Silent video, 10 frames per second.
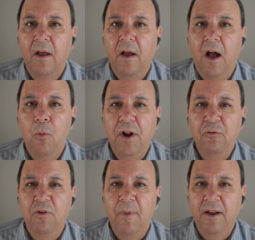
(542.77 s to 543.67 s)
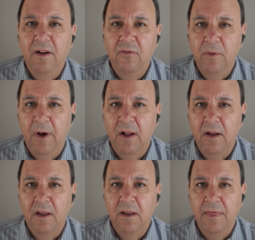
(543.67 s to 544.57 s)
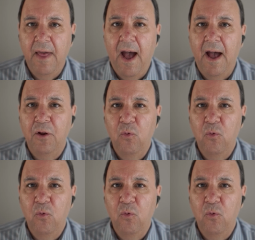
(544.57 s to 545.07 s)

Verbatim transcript: I want to remind everybody that